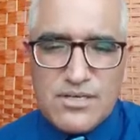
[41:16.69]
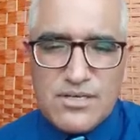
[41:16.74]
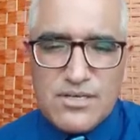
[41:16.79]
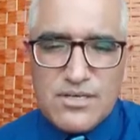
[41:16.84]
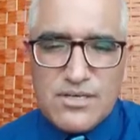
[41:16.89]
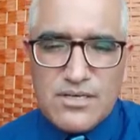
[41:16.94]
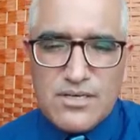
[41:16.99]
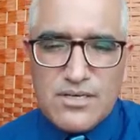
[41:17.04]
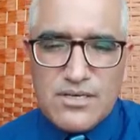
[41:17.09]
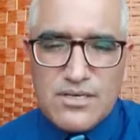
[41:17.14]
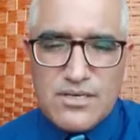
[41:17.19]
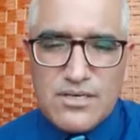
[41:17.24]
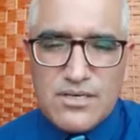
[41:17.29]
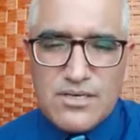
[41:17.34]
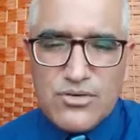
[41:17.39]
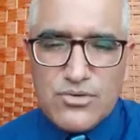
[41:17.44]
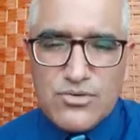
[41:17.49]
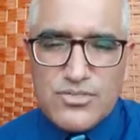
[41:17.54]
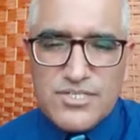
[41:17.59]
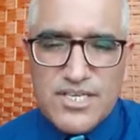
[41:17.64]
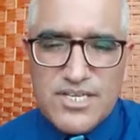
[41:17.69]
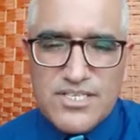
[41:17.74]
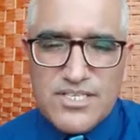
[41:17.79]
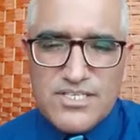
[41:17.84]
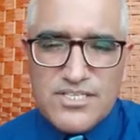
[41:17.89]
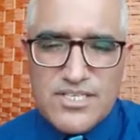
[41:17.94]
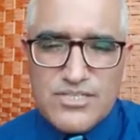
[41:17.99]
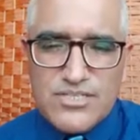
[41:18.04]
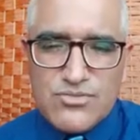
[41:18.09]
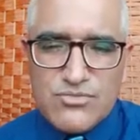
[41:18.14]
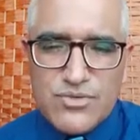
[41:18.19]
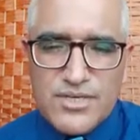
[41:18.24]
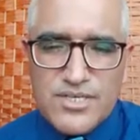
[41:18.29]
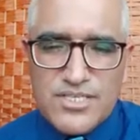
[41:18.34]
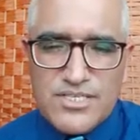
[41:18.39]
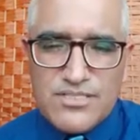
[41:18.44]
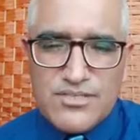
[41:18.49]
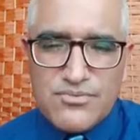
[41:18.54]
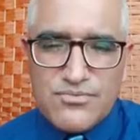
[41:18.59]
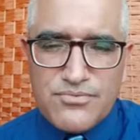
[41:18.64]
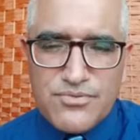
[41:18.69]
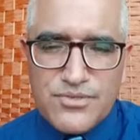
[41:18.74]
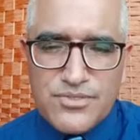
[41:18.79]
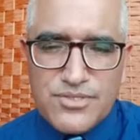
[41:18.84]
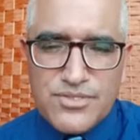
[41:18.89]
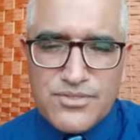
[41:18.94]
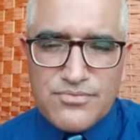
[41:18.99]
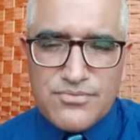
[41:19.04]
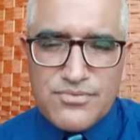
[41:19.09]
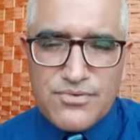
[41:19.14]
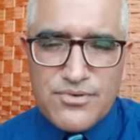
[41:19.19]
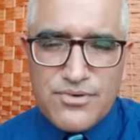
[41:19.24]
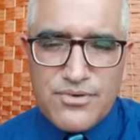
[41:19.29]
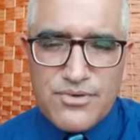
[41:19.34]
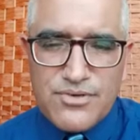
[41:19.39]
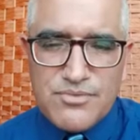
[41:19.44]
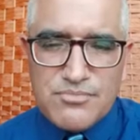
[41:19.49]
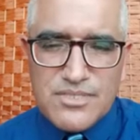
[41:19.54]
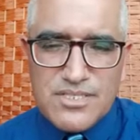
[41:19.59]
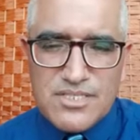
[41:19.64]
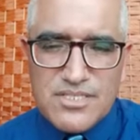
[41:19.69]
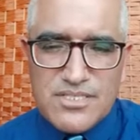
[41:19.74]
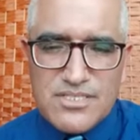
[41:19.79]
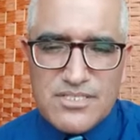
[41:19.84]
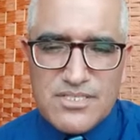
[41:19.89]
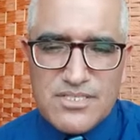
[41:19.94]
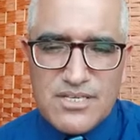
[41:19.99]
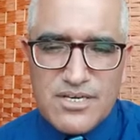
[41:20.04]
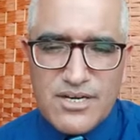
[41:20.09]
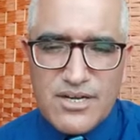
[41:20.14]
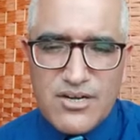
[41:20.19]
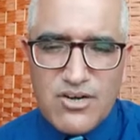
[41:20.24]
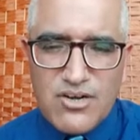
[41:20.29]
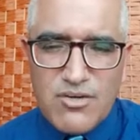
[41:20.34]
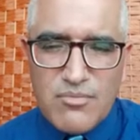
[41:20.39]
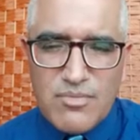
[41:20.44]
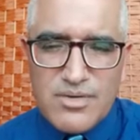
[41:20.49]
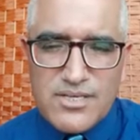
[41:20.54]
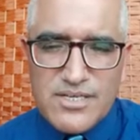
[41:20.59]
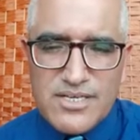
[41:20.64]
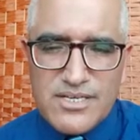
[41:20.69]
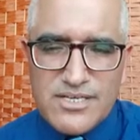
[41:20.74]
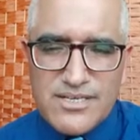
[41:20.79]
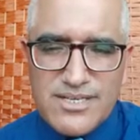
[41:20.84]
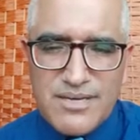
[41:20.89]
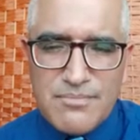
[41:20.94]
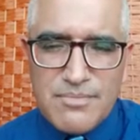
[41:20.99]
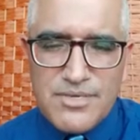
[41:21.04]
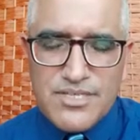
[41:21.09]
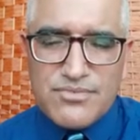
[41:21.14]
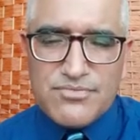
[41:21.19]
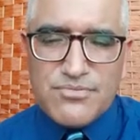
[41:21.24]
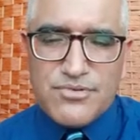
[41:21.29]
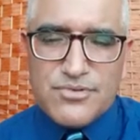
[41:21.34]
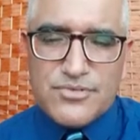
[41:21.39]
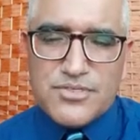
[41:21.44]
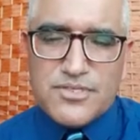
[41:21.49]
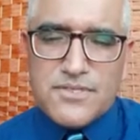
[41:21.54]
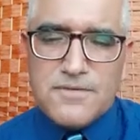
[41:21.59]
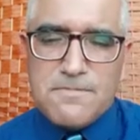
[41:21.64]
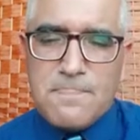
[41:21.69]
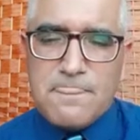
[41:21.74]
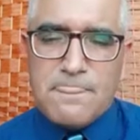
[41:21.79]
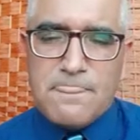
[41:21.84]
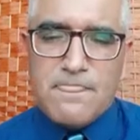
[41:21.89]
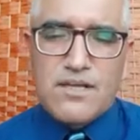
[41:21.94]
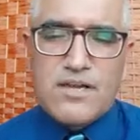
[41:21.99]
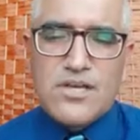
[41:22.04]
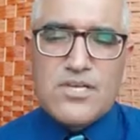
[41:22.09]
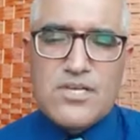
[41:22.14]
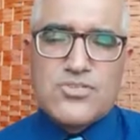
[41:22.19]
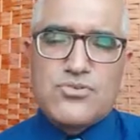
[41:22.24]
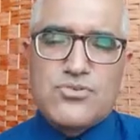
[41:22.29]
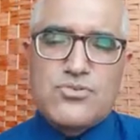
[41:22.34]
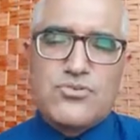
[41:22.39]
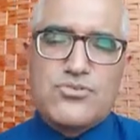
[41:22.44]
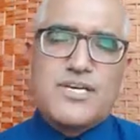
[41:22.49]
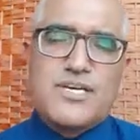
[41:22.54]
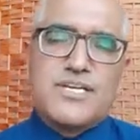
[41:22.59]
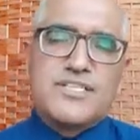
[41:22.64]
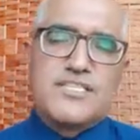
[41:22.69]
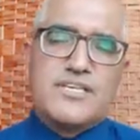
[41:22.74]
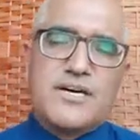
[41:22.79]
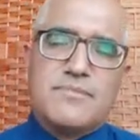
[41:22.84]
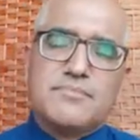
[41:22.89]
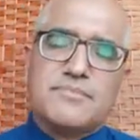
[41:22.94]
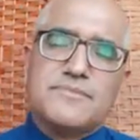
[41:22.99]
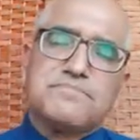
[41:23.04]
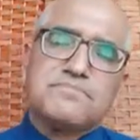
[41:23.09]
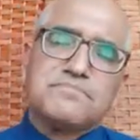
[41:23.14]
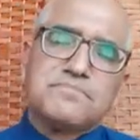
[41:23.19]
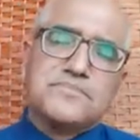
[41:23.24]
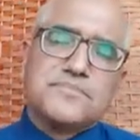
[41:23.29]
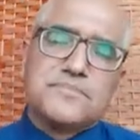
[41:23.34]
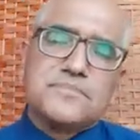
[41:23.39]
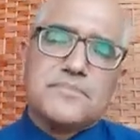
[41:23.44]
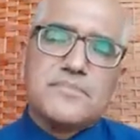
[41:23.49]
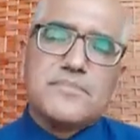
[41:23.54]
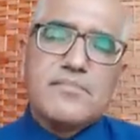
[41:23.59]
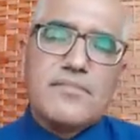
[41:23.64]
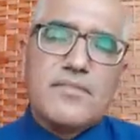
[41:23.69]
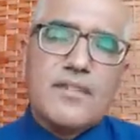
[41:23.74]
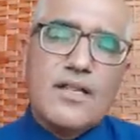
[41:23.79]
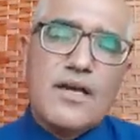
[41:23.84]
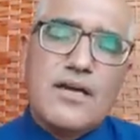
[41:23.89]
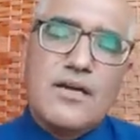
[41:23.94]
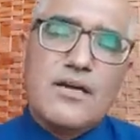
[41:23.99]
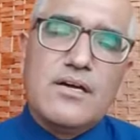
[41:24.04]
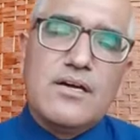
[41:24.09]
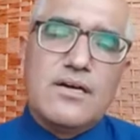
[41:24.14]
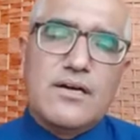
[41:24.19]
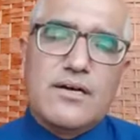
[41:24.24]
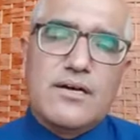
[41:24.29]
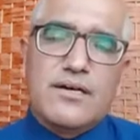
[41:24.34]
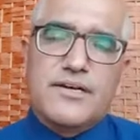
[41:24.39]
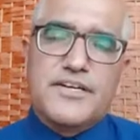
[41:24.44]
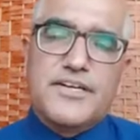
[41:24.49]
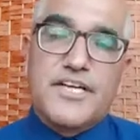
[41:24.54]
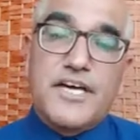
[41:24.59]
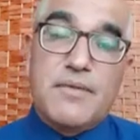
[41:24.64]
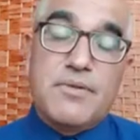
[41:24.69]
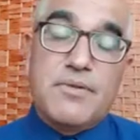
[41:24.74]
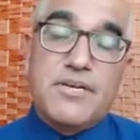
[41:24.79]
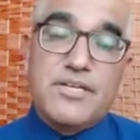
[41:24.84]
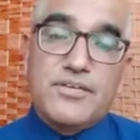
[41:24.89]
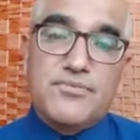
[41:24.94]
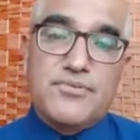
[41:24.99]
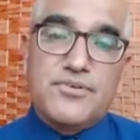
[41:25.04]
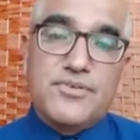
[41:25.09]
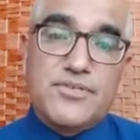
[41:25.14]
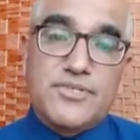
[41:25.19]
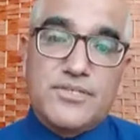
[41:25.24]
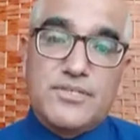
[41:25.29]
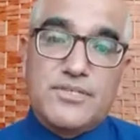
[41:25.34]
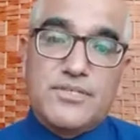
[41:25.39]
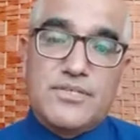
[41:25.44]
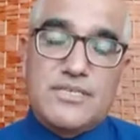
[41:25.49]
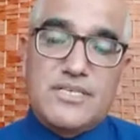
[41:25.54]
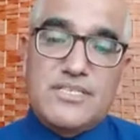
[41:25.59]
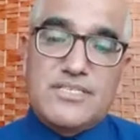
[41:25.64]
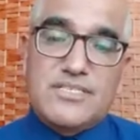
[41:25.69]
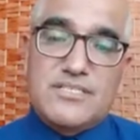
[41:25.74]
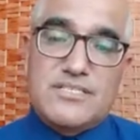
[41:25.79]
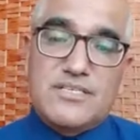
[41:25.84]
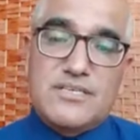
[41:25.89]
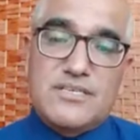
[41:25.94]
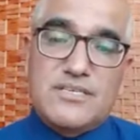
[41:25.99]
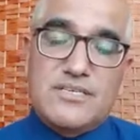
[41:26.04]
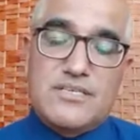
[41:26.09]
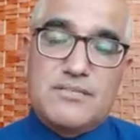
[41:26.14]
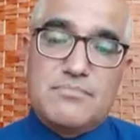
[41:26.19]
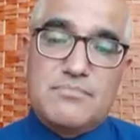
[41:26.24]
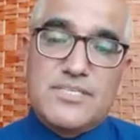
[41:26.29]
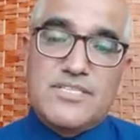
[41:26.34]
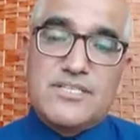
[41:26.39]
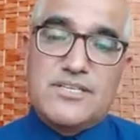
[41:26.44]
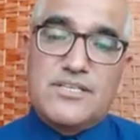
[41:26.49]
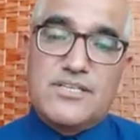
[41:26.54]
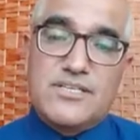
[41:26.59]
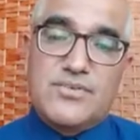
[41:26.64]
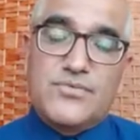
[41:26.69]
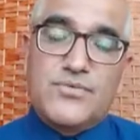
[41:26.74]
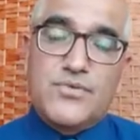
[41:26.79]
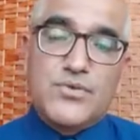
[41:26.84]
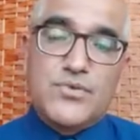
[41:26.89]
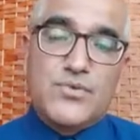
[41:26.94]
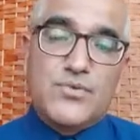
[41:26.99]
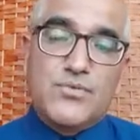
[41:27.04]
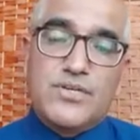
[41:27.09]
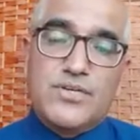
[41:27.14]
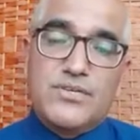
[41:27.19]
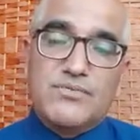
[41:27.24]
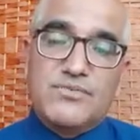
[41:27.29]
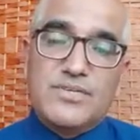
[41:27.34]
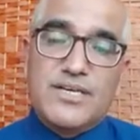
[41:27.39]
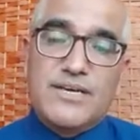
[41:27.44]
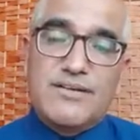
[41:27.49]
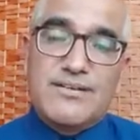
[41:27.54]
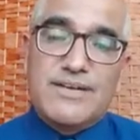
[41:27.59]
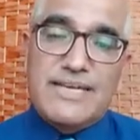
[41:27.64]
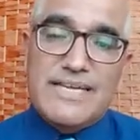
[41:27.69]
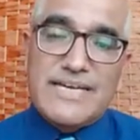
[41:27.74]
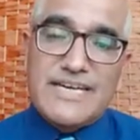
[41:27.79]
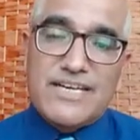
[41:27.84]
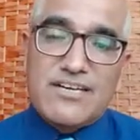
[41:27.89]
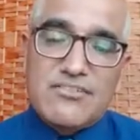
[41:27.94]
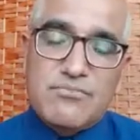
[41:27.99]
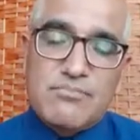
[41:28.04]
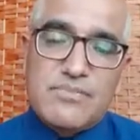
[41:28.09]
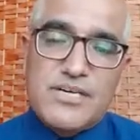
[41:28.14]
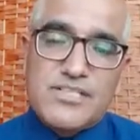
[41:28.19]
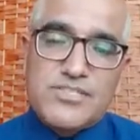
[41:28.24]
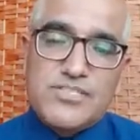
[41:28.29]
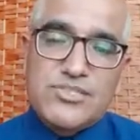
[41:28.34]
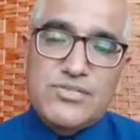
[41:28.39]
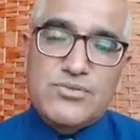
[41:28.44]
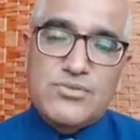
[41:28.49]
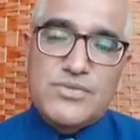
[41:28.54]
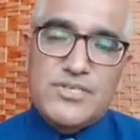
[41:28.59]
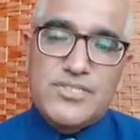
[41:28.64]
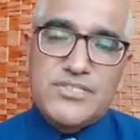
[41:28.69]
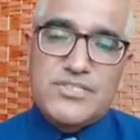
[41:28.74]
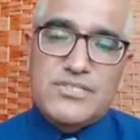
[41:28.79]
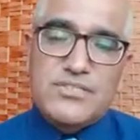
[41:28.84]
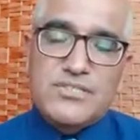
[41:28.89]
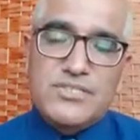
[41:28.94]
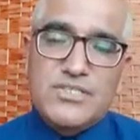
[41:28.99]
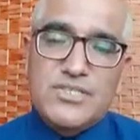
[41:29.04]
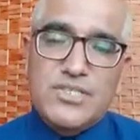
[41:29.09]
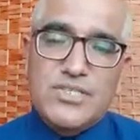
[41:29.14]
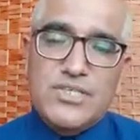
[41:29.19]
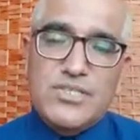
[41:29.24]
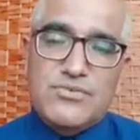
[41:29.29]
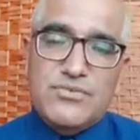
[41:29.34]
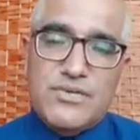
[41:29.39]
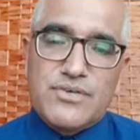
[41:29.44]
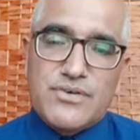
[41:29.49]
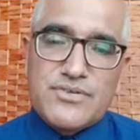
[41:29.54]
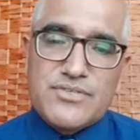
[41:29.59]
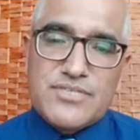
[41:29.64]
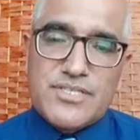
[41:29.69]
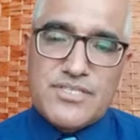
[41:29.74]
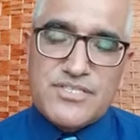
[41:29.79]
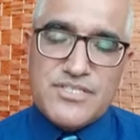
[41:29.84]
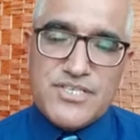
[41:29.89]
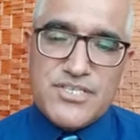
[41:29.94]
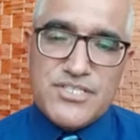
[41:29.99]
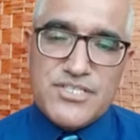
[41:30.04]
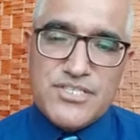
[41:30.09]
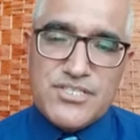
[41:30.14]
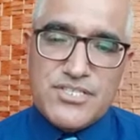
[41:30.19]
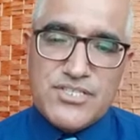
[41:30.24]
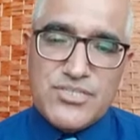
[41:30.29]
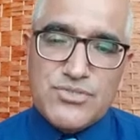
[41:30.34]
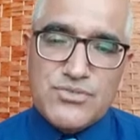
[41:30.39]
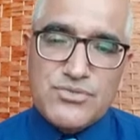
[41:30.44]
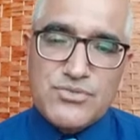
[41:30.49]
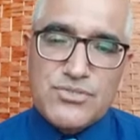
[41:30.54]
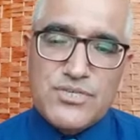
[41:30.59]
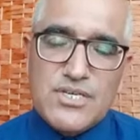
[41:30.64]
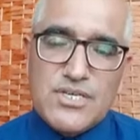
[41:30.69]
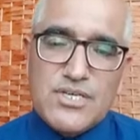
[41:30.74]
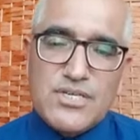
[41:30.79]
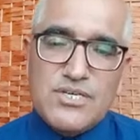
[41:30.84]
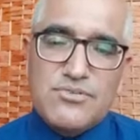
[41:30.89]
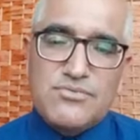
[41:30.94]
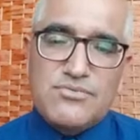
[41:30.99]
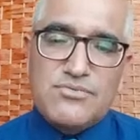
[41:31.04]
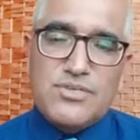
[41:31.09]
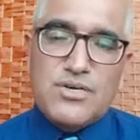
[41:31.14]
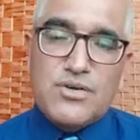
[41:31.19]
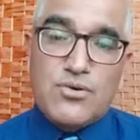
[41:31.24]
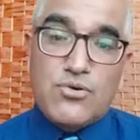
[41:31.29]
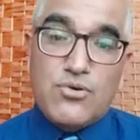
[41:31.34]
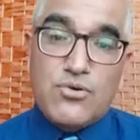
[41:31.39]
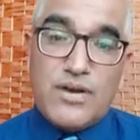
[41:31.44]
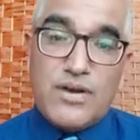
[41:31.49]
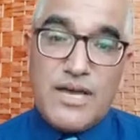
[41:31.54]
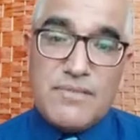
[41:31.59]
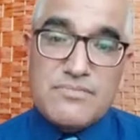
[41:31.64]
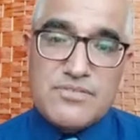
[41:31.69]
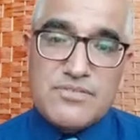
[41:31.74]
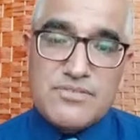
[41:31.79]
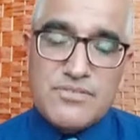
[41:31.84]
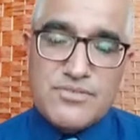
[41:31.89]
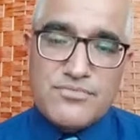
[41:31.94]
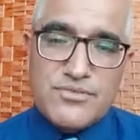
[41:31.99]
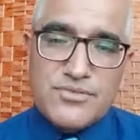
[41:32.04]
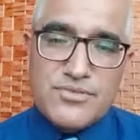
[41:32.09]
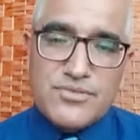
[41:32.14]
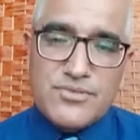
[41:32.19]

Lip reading: Ozair says, what is the foot deformities are common in diabetic foot? So Ozair Saab, diabetic foot is basically a foot where we have lack of blood circulation, we have sensation issue, we have collapse of the foot,